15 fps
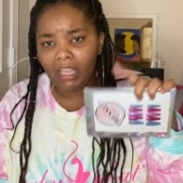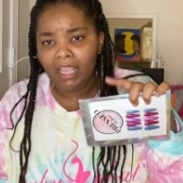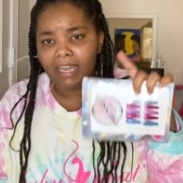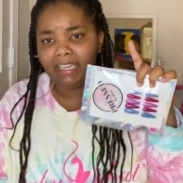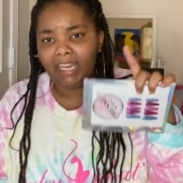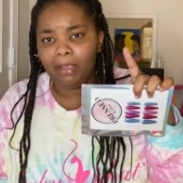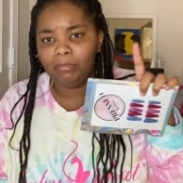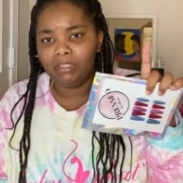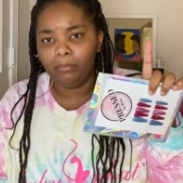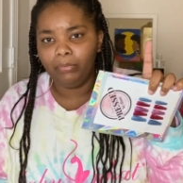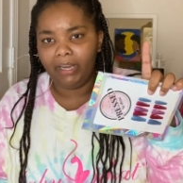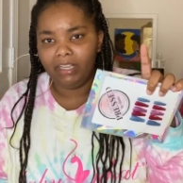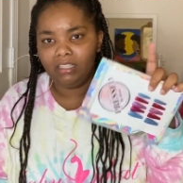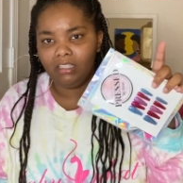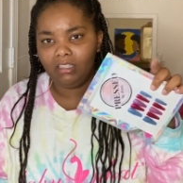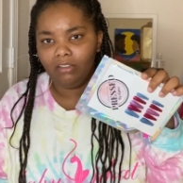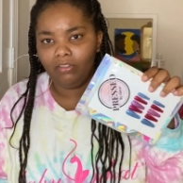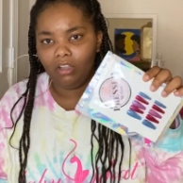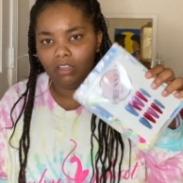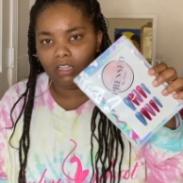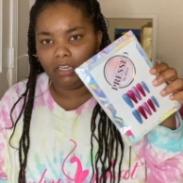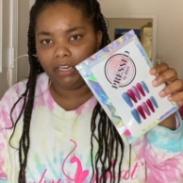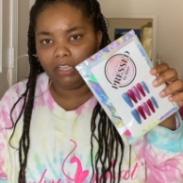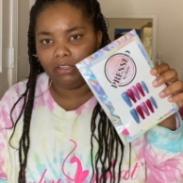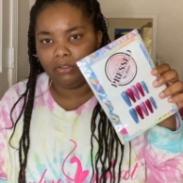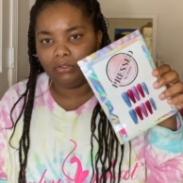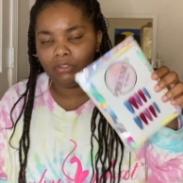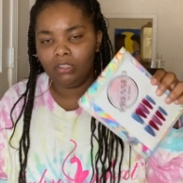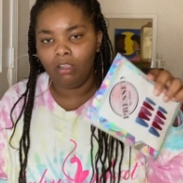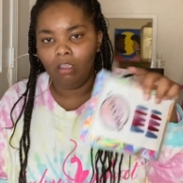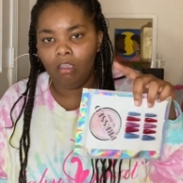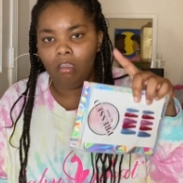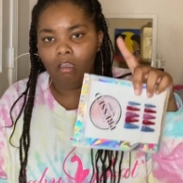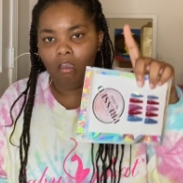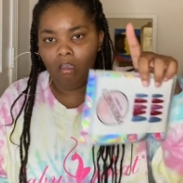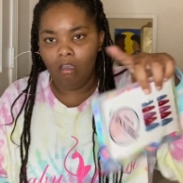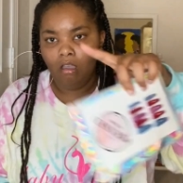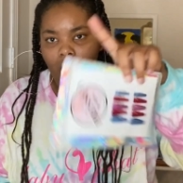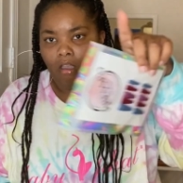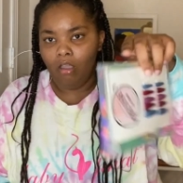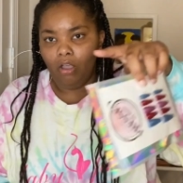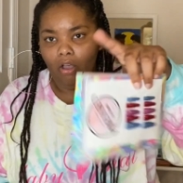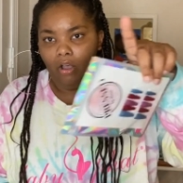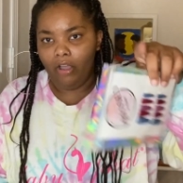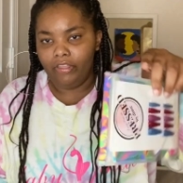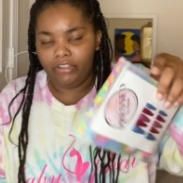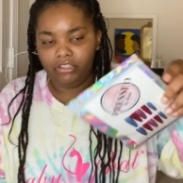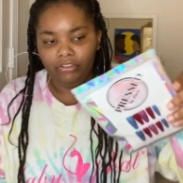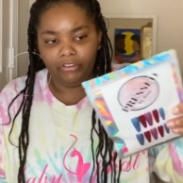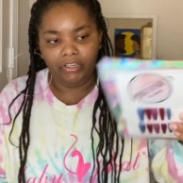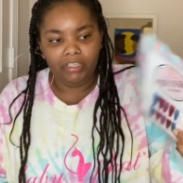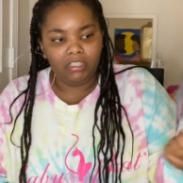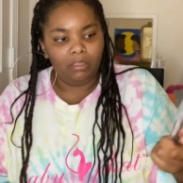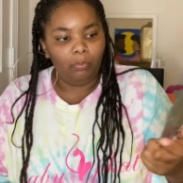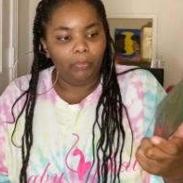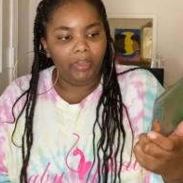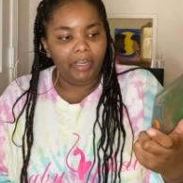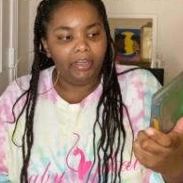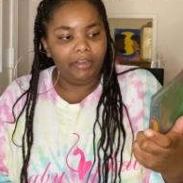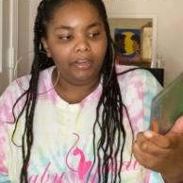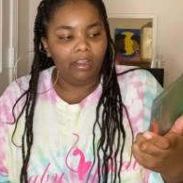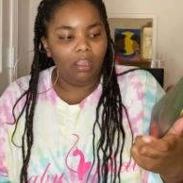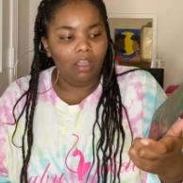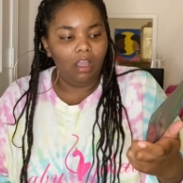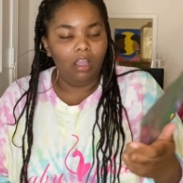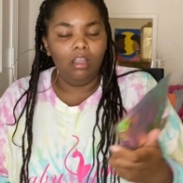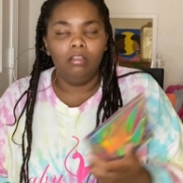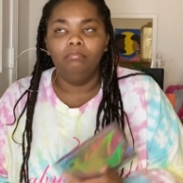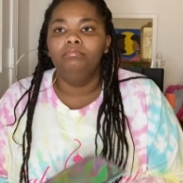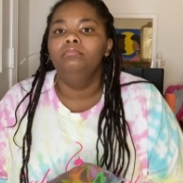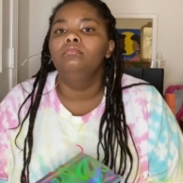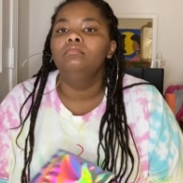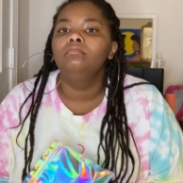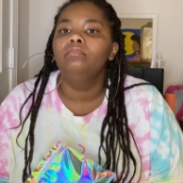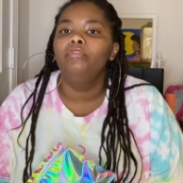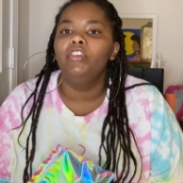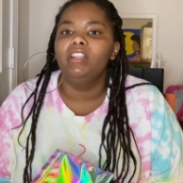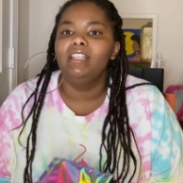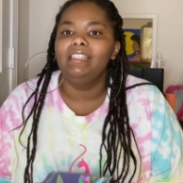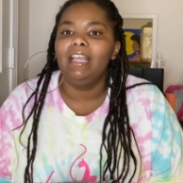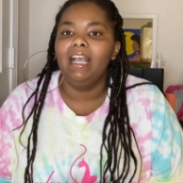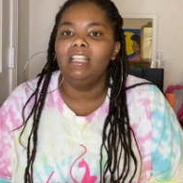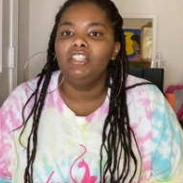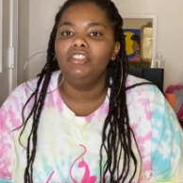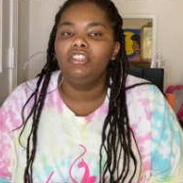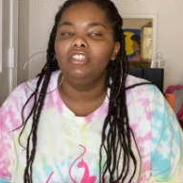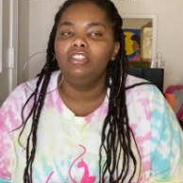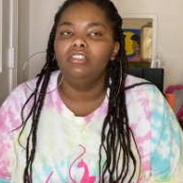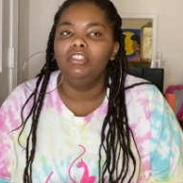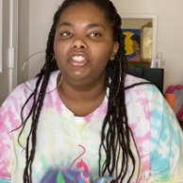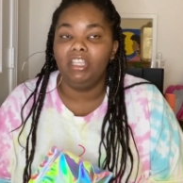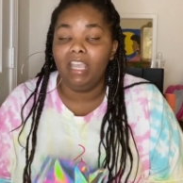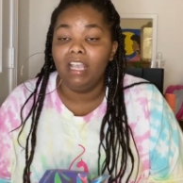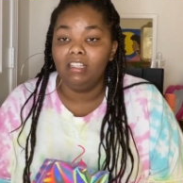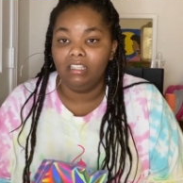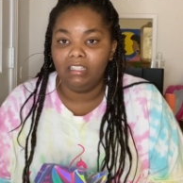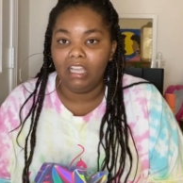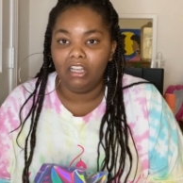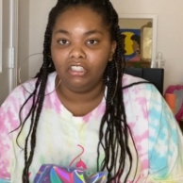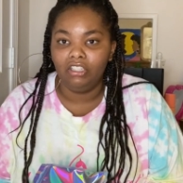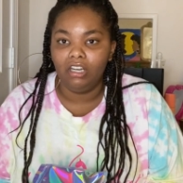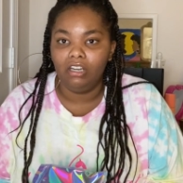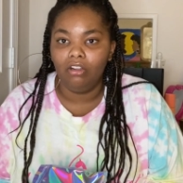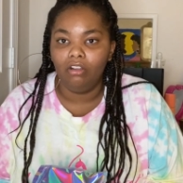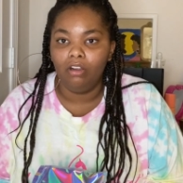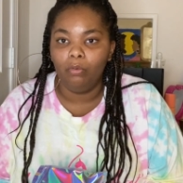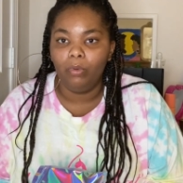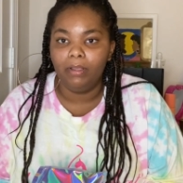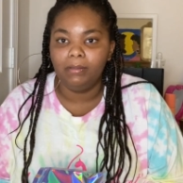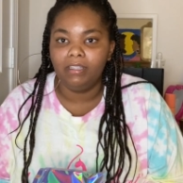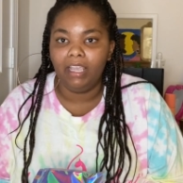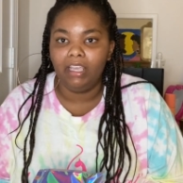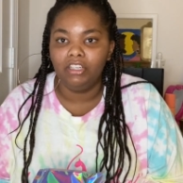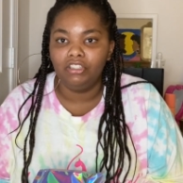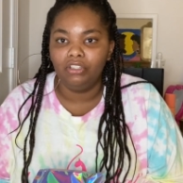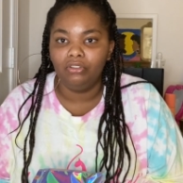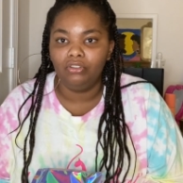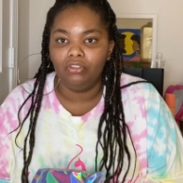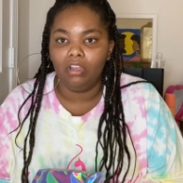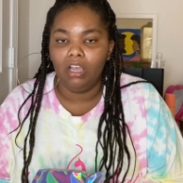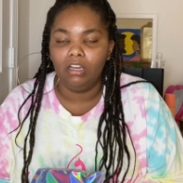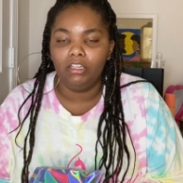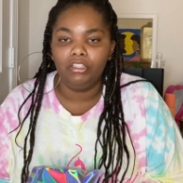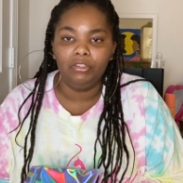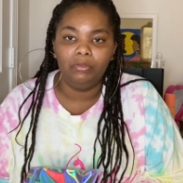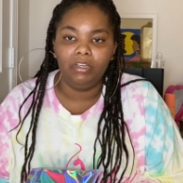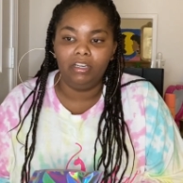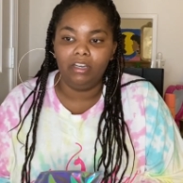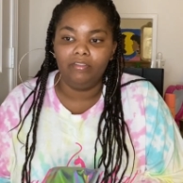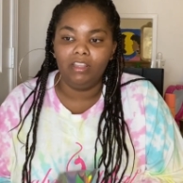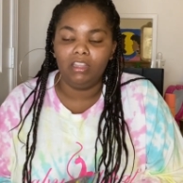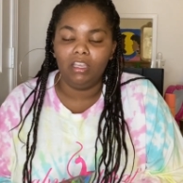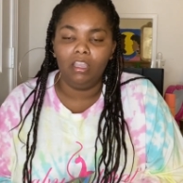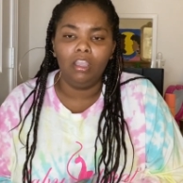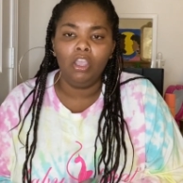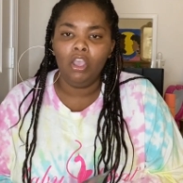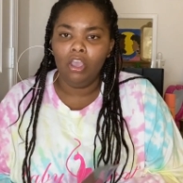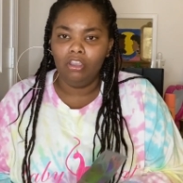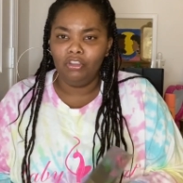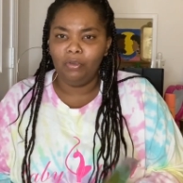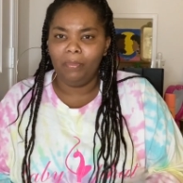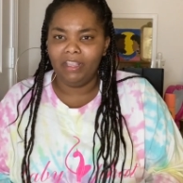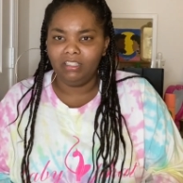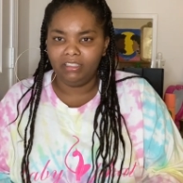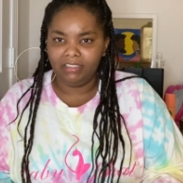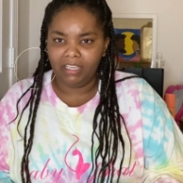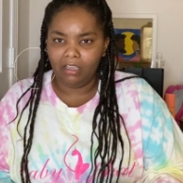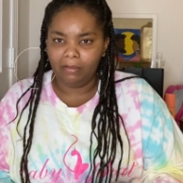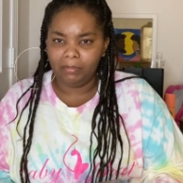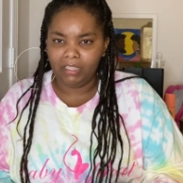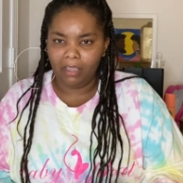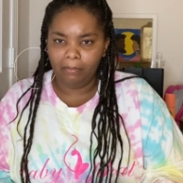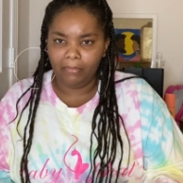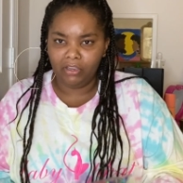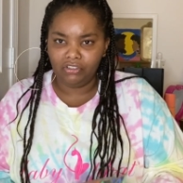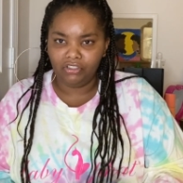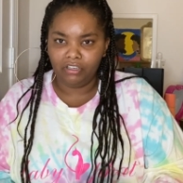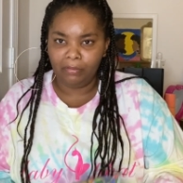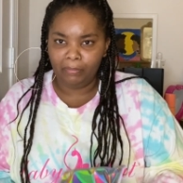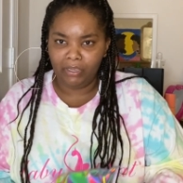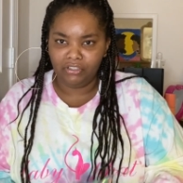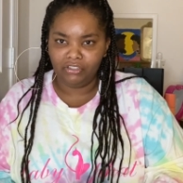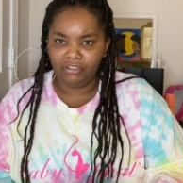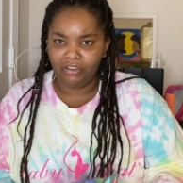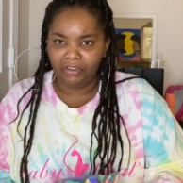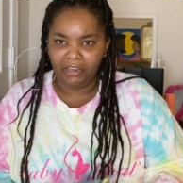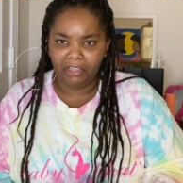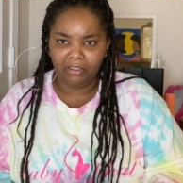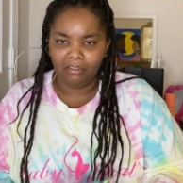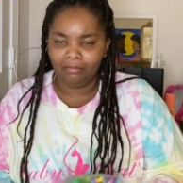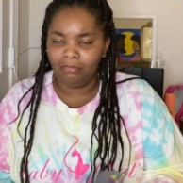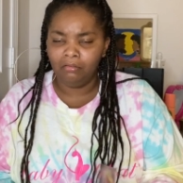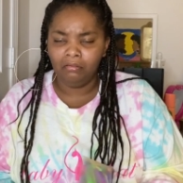names and prices of all the nails on the screen somewhere. For the size and show, she has a size chart on her website and shows you how to do it and everything. You basically take a tape measure and measure your nail.